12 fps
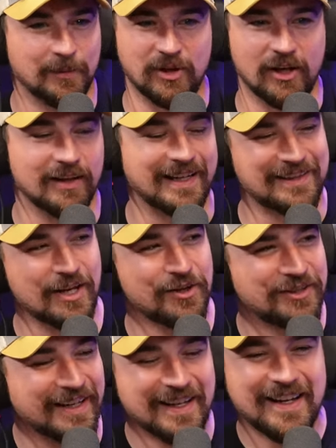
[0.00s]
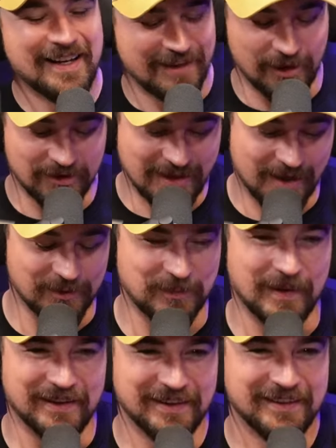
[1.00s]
I'm clear. Like the other super day, fun. The other day, I was and that's